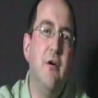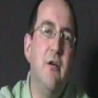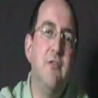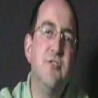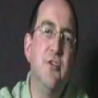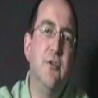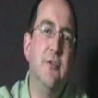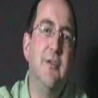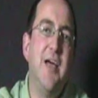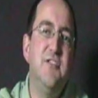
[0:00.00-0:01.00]
on certain
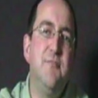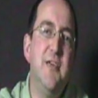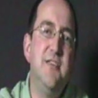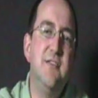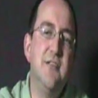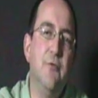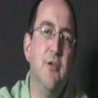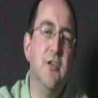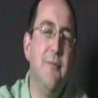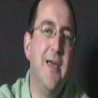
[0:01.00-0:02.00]
kinds of pieces that
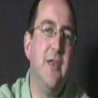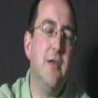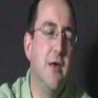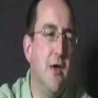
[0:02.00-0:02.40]
really demand it.